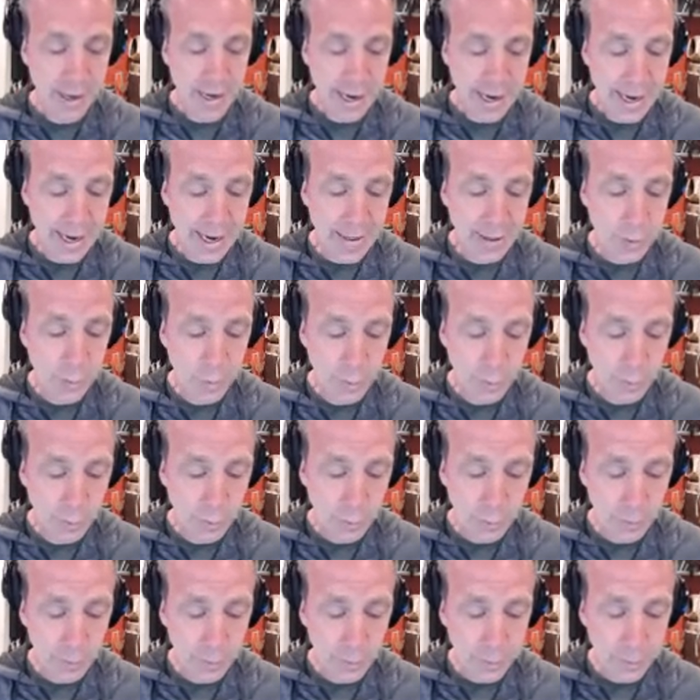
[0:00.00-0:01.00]
And the
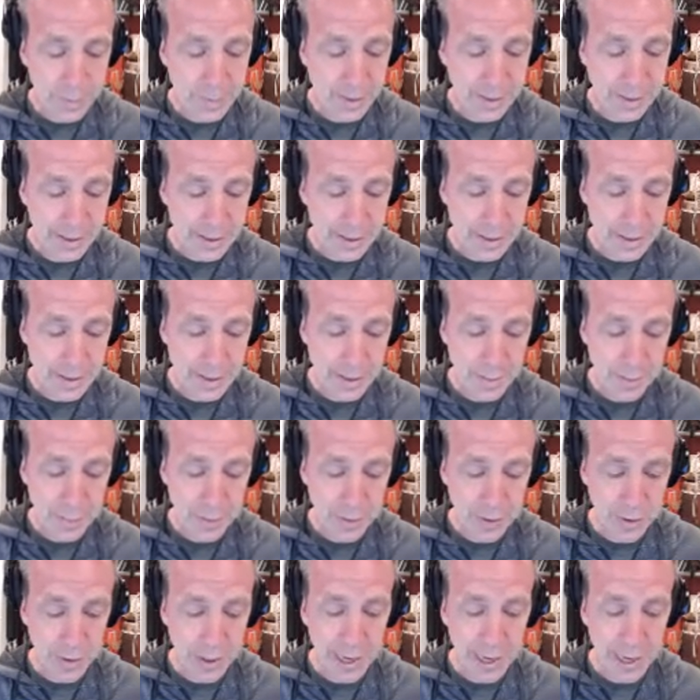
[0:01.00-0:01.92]
rule for me is simple.